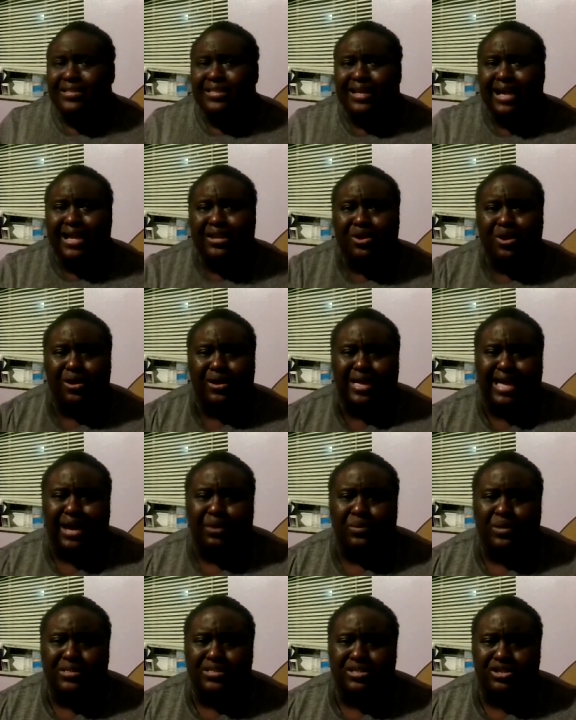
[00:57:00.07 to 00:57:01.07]
thing I know. I get
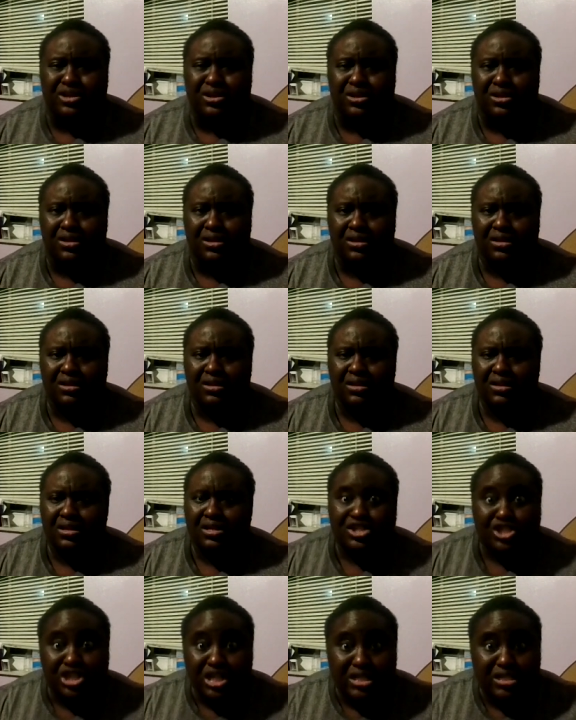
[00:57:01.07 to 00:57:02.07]
with you.
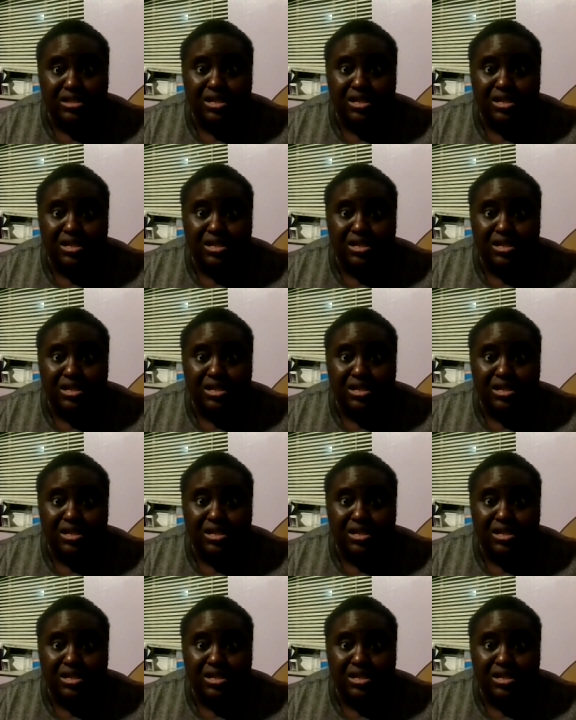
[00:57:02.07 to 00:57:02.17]
She.